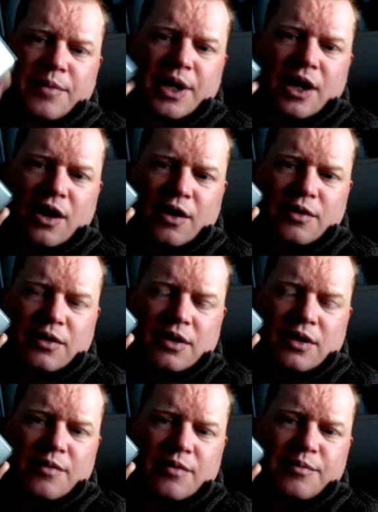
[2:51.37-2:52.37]
below
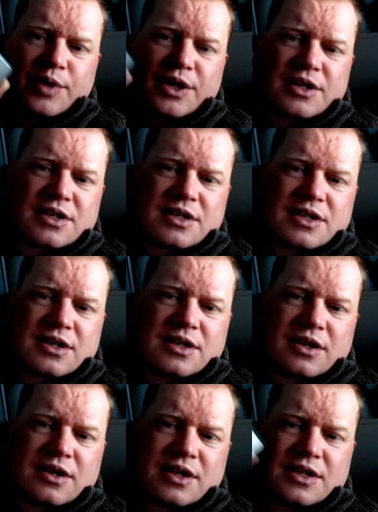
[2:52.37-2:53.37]
but it's
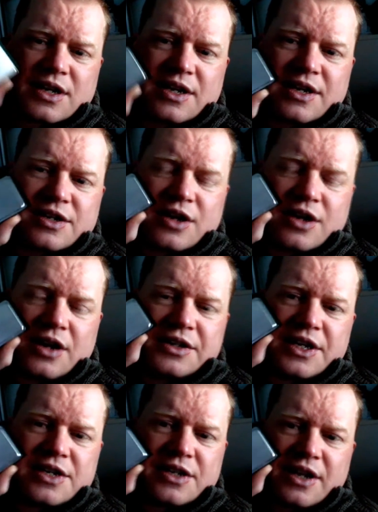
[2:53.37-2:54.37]
it's a, it's got a
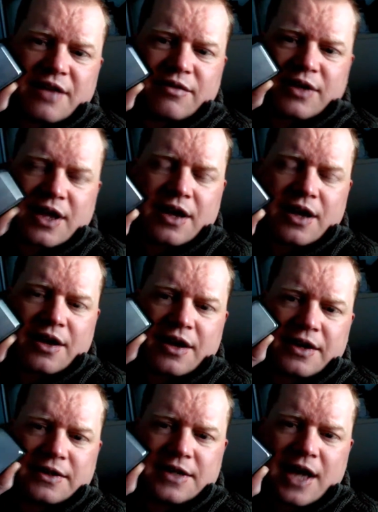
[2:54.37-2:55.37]
decent level
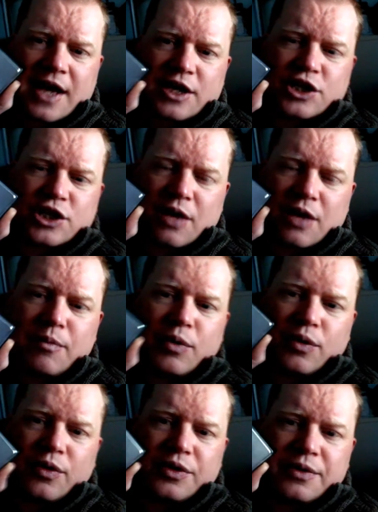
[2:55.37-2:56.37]
cache on
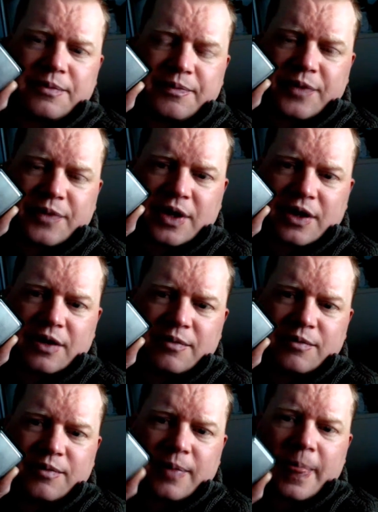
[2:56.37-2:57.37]
board
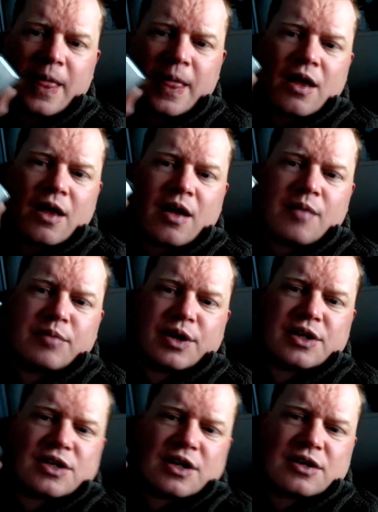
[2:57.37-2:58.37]
um, but
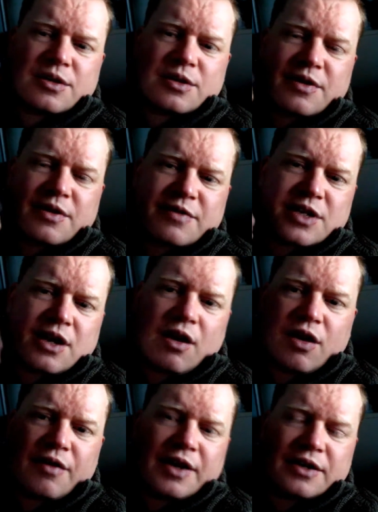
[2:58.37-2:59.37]
it's so it's obviously
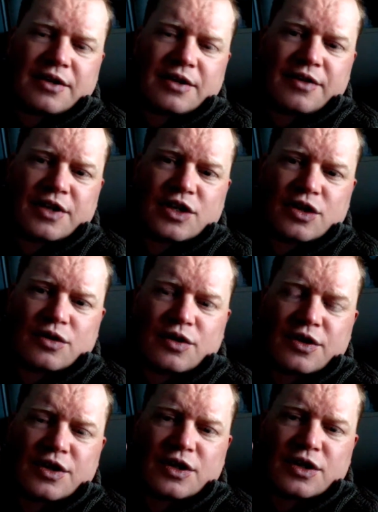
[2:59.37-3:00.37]
higher in, than the two,
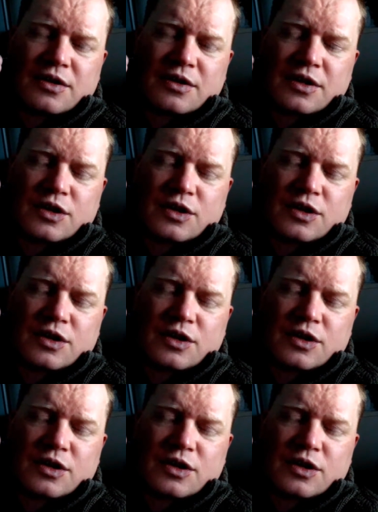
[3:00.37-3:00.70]
the, the, the